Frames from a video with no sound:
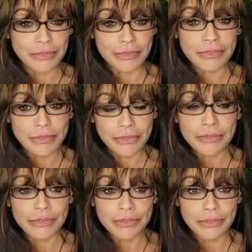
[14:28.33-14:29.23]

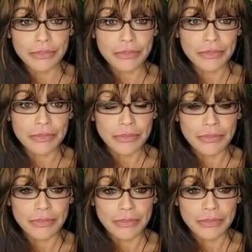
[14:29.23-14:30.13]

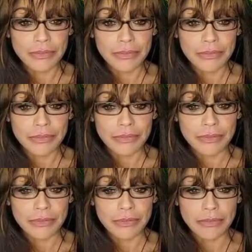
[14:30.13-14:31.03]

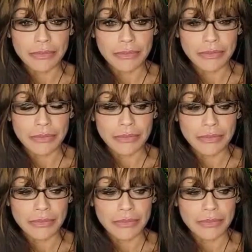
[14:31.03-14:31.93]

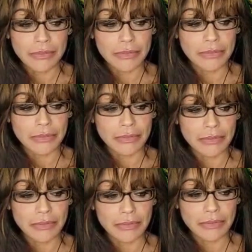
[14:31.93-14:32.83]

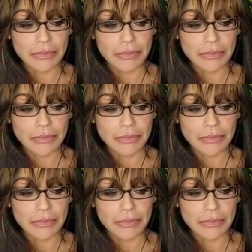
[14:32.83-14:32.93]
(silent)